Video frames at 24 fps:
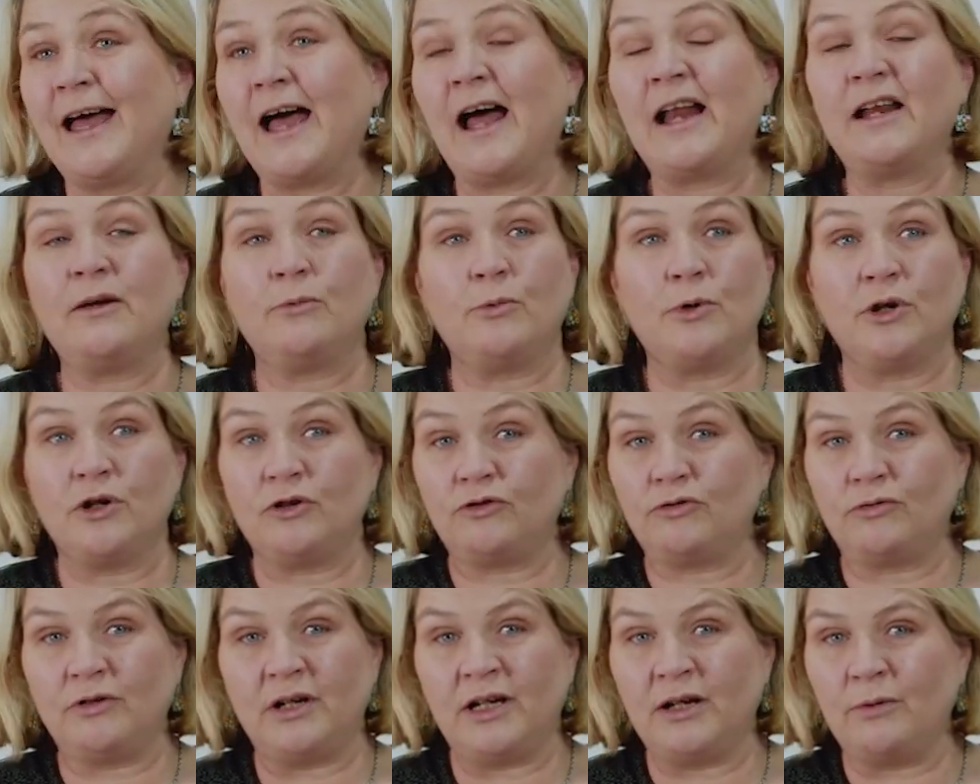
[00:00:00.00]
And it
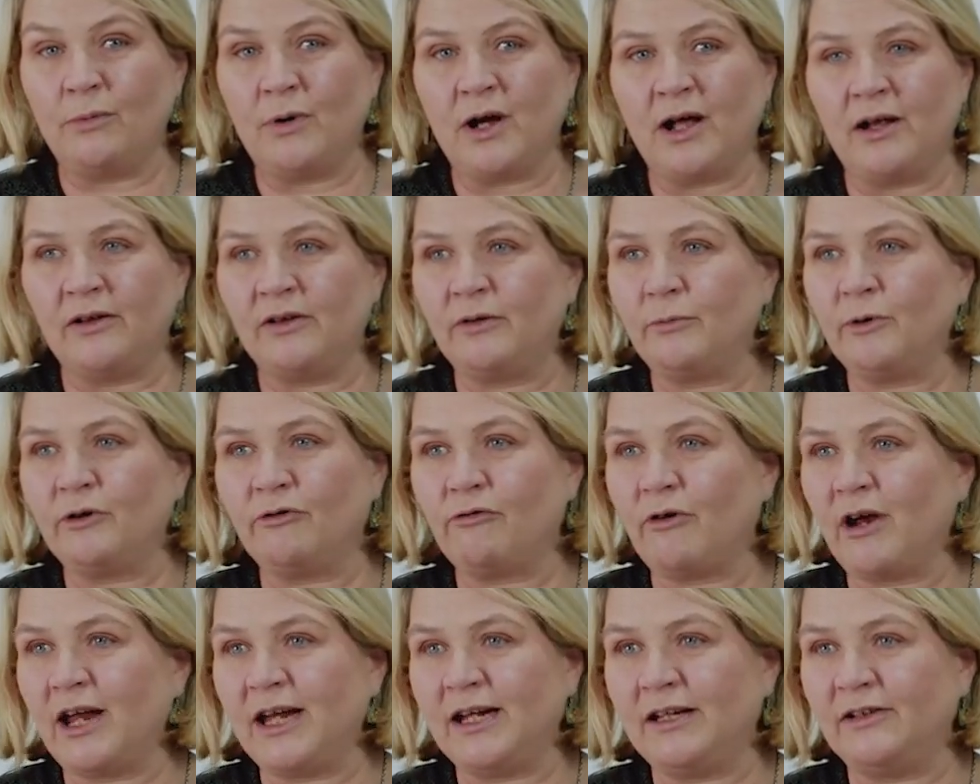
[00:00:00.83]
worked really well. They were
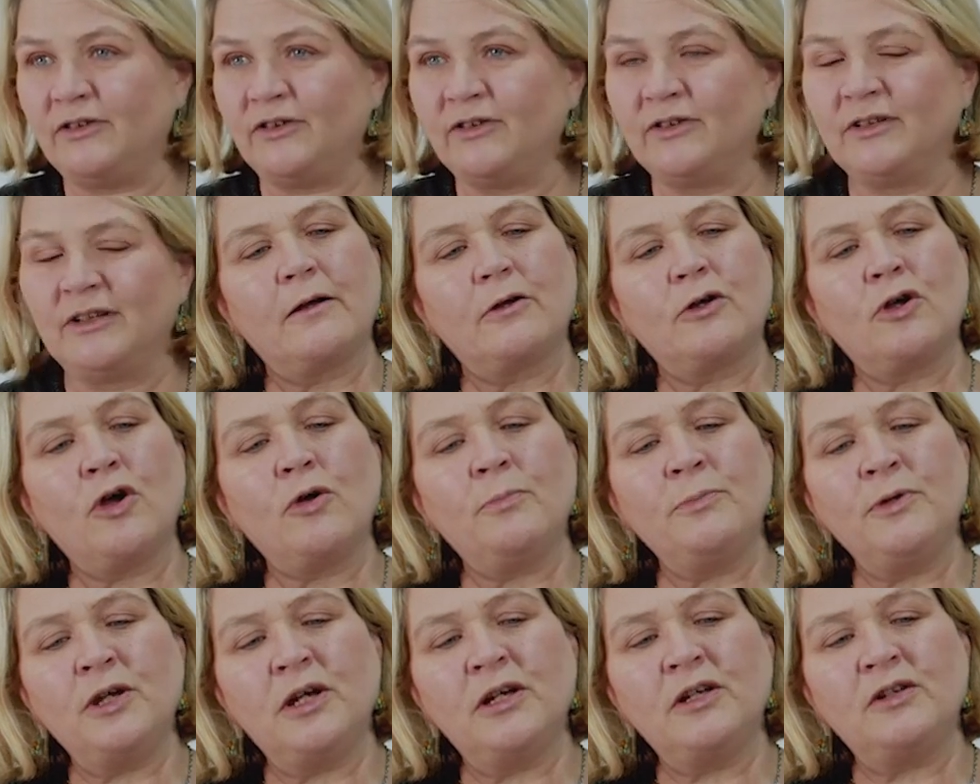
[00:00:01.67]
great.
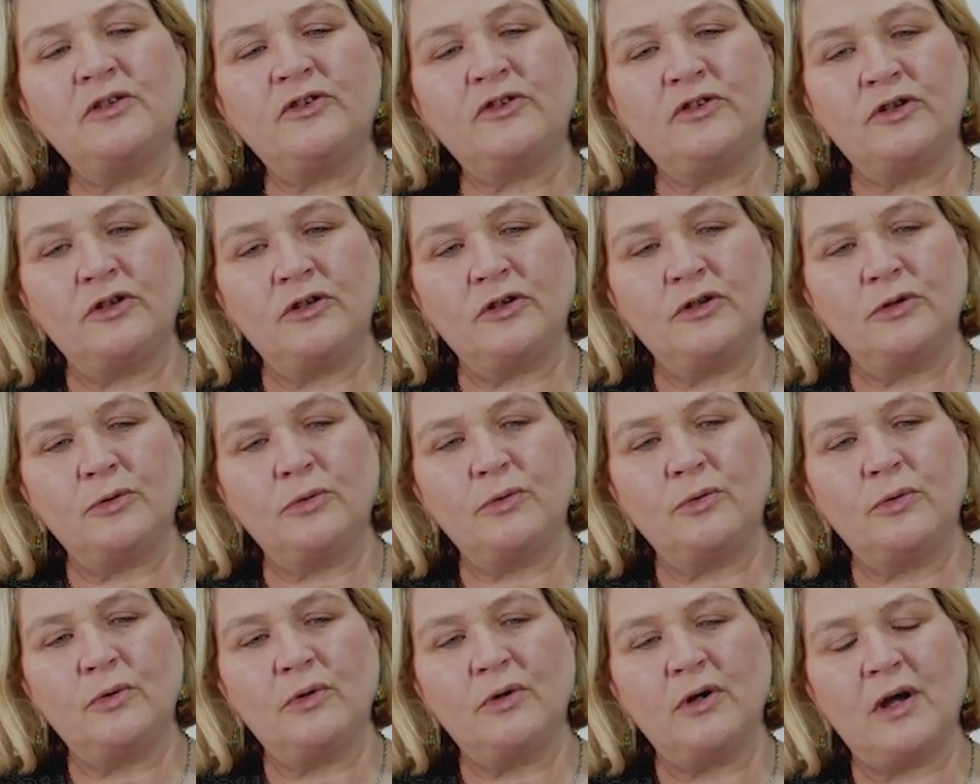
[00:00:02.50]
Come year
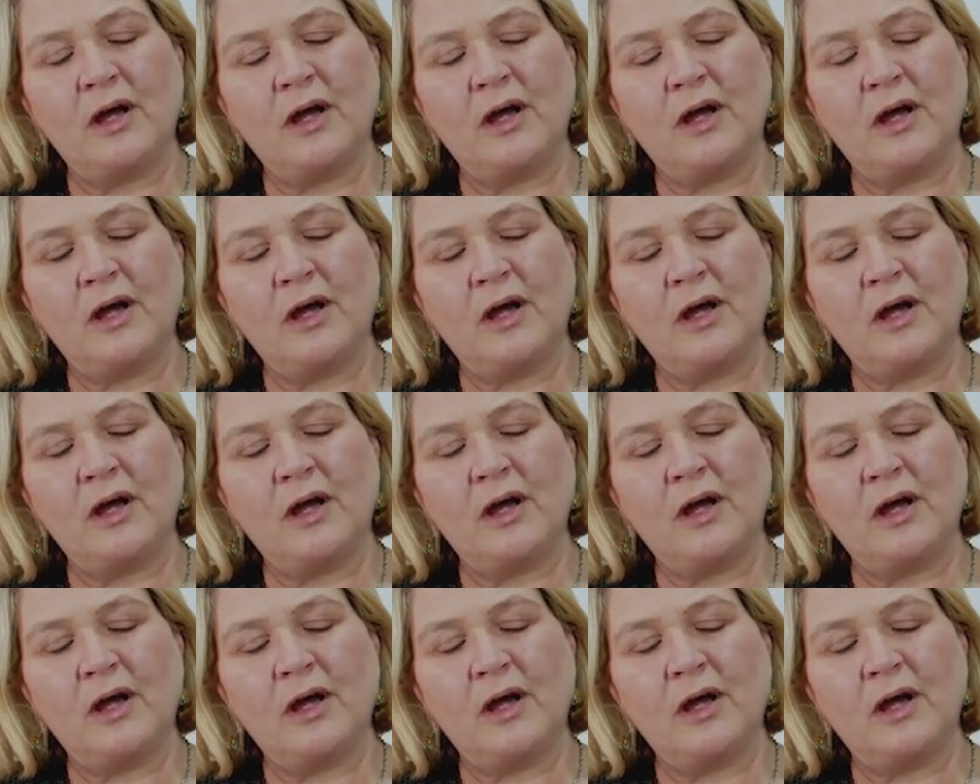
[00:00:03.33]
2,